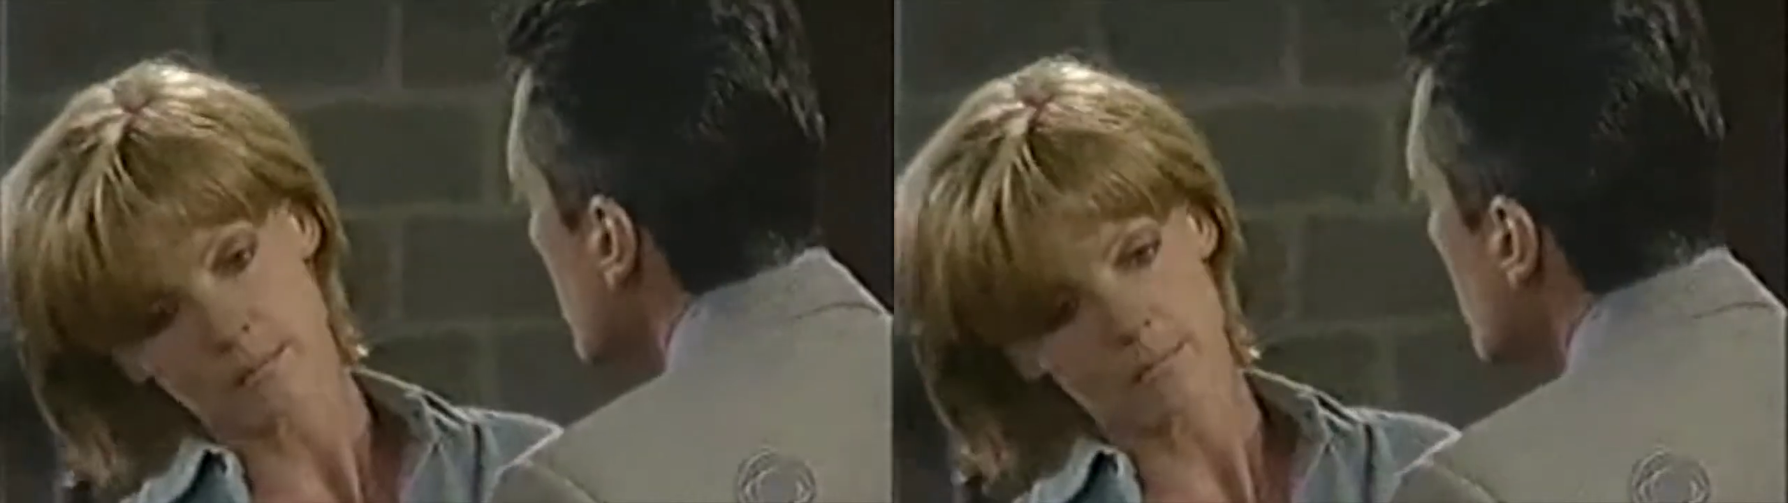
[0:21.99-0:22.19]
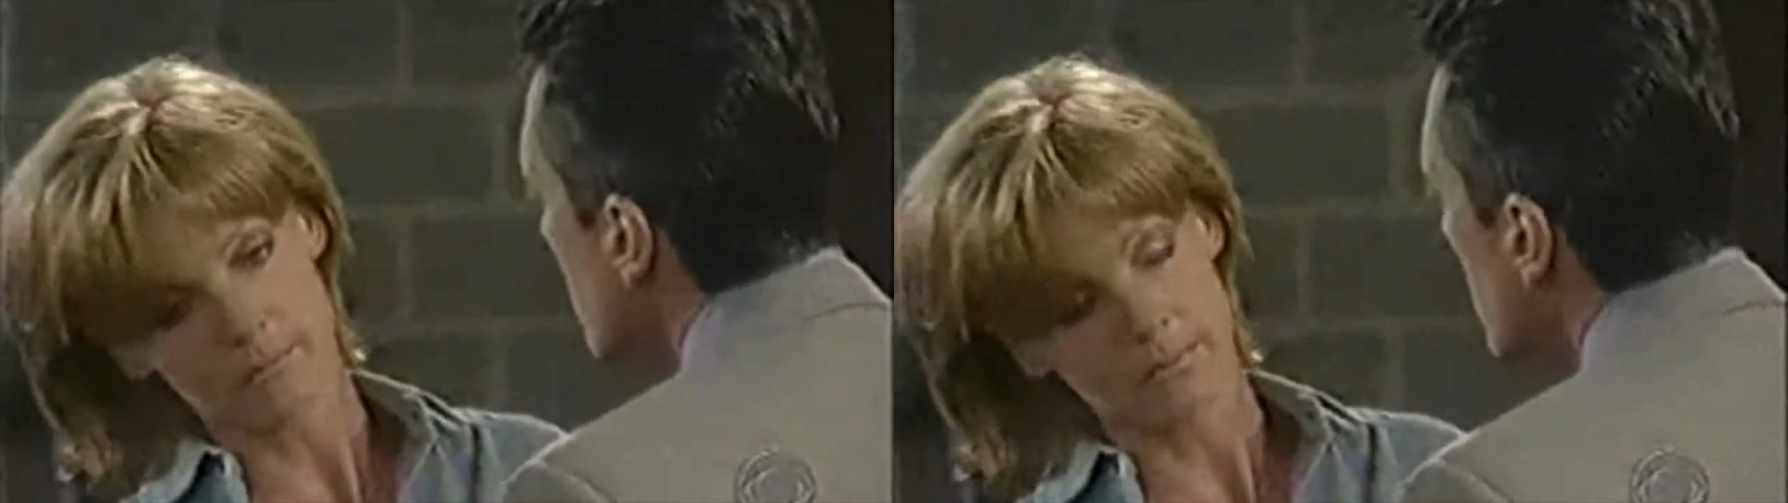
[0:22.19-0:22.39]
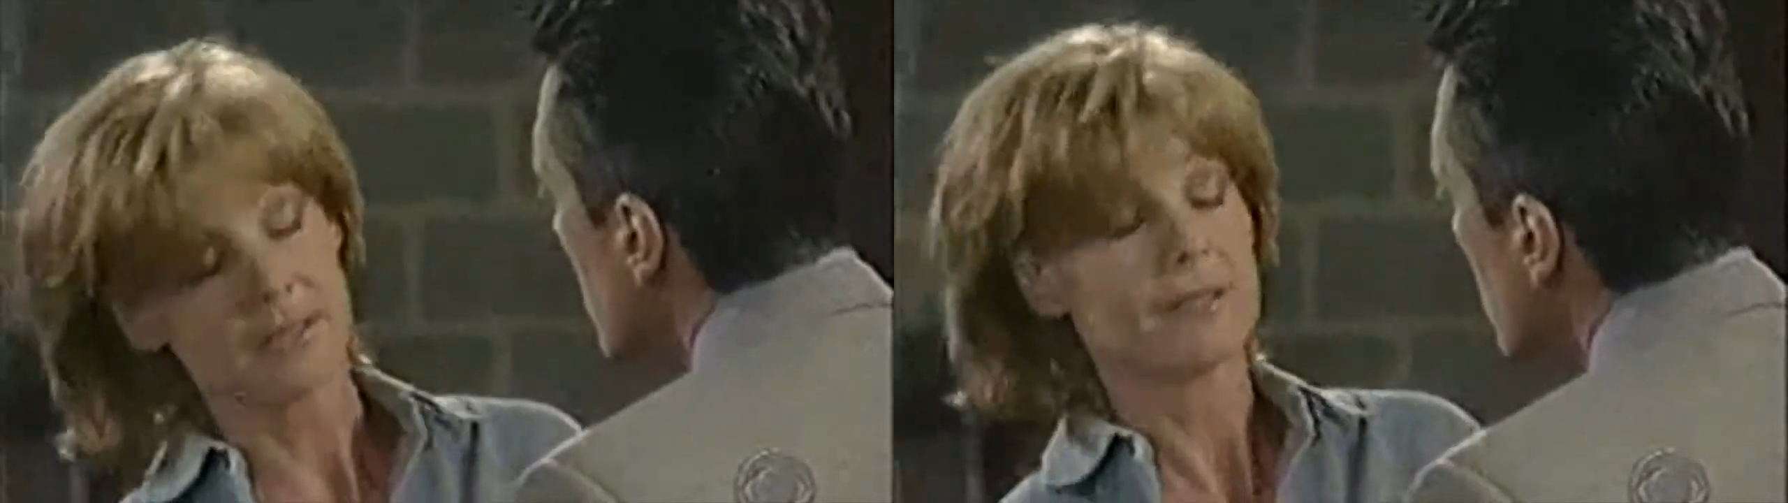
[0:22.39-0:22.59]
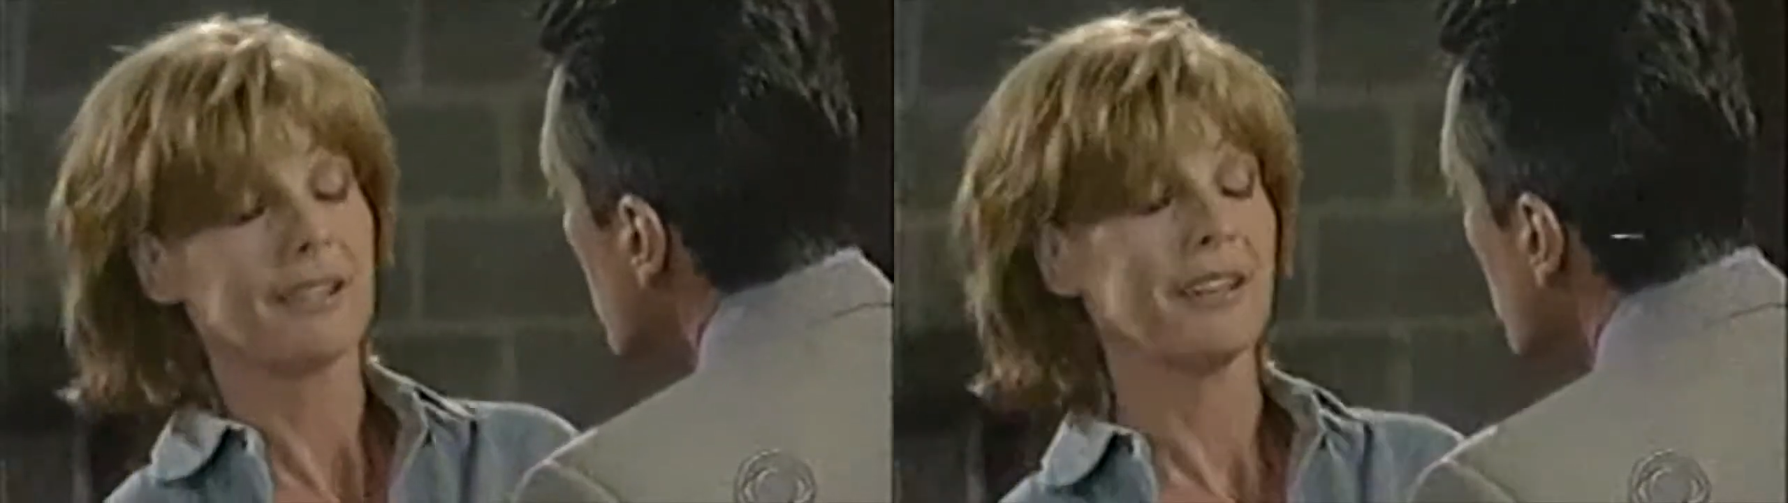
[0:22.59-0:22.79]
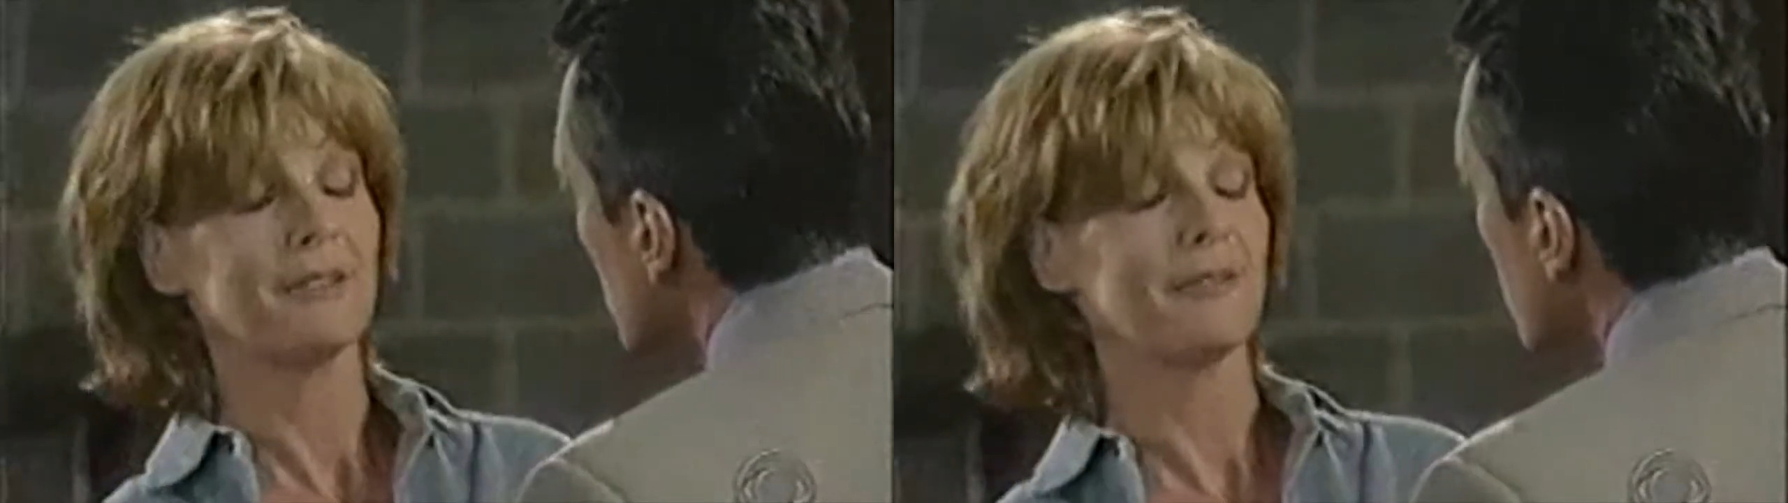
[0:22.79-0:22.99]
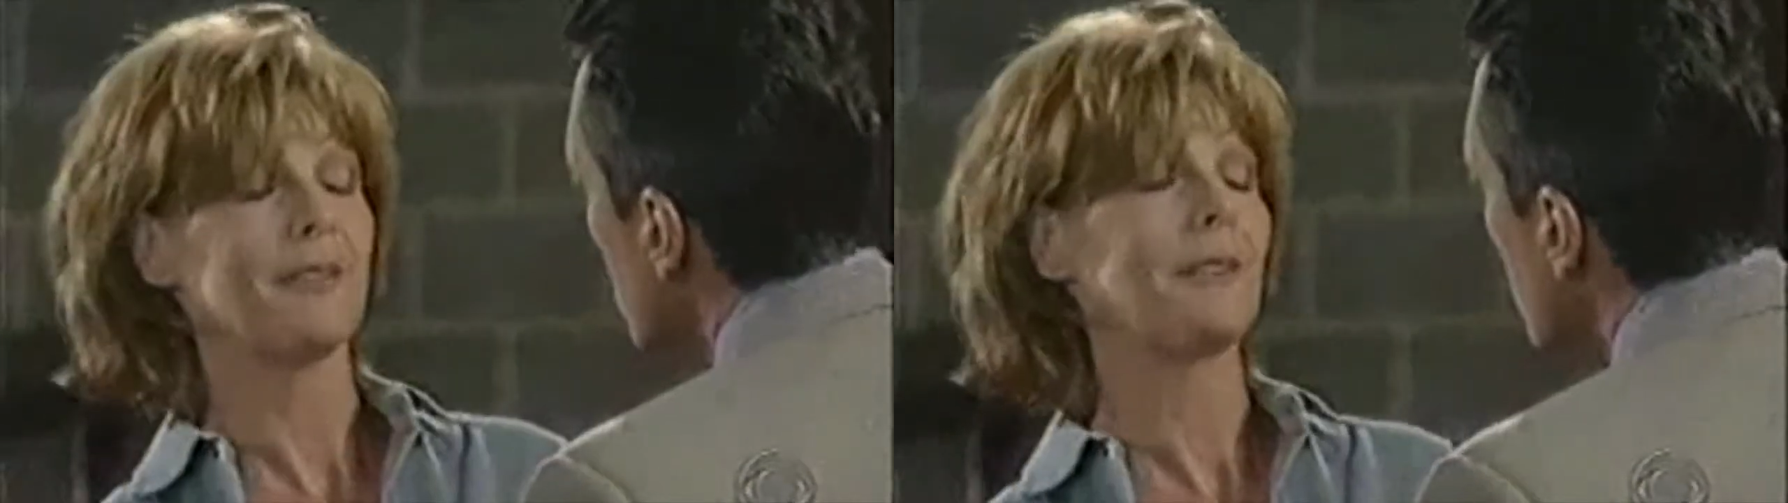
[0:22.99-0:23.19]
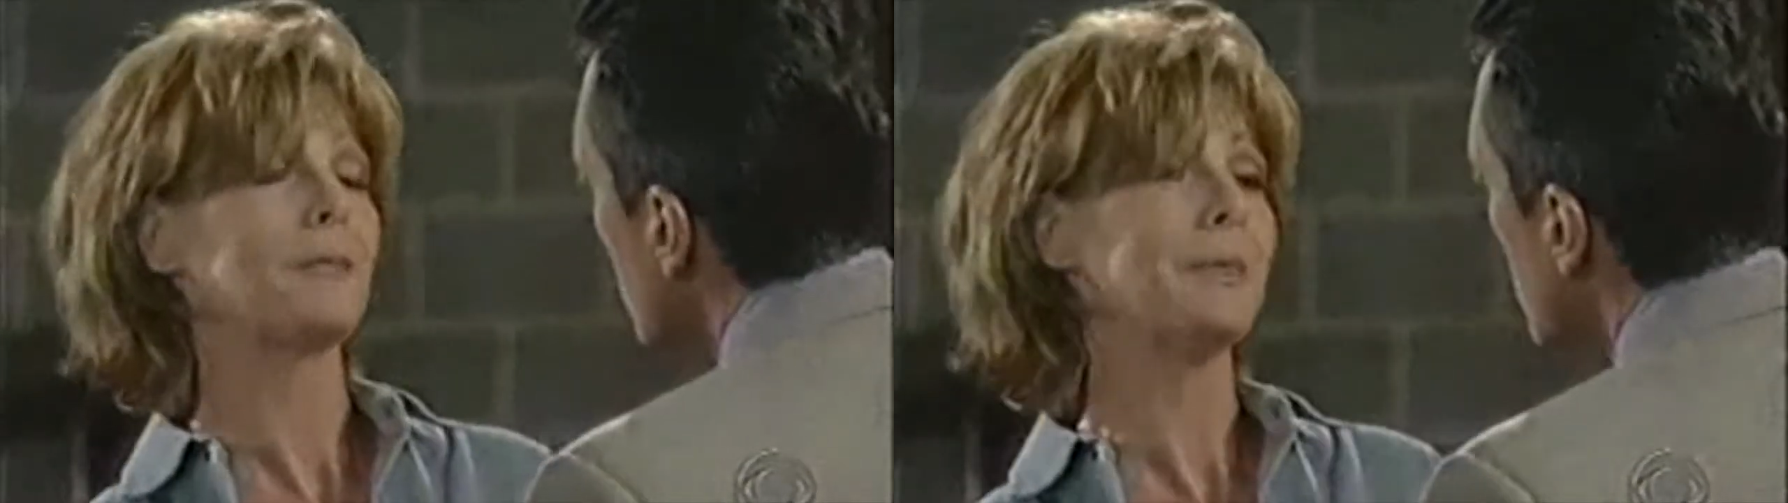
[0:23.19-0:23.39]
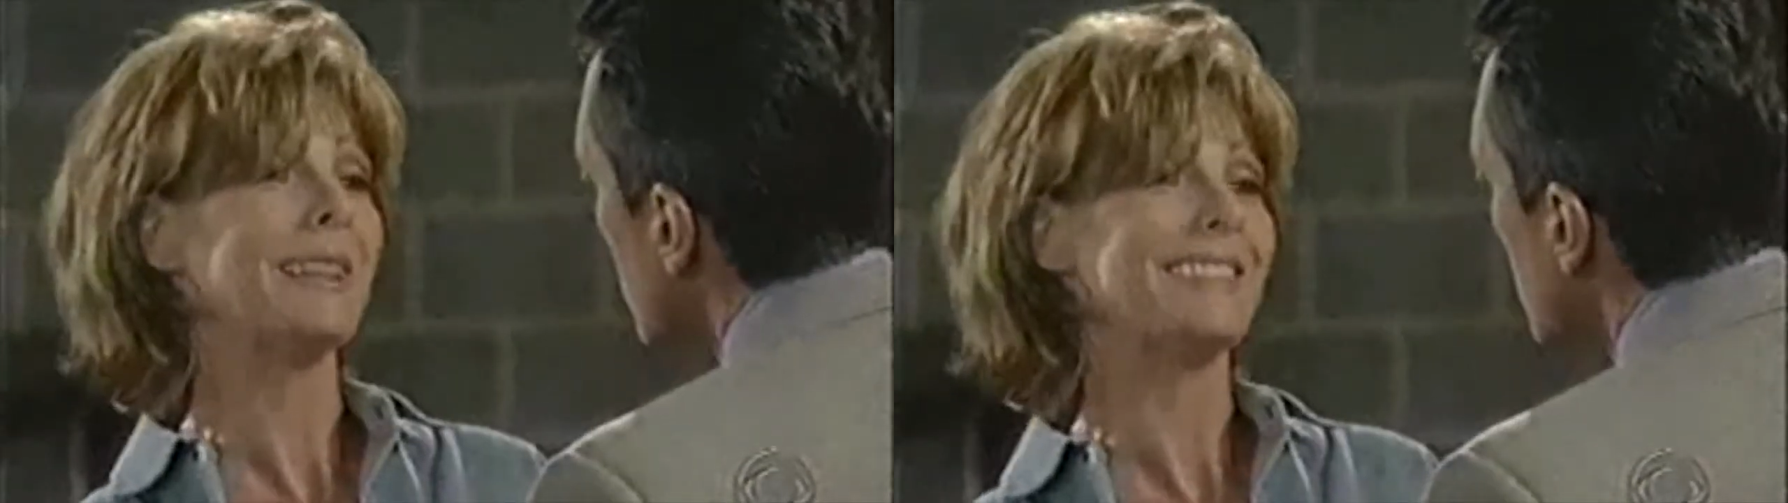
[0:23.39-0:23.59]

the bus kind of found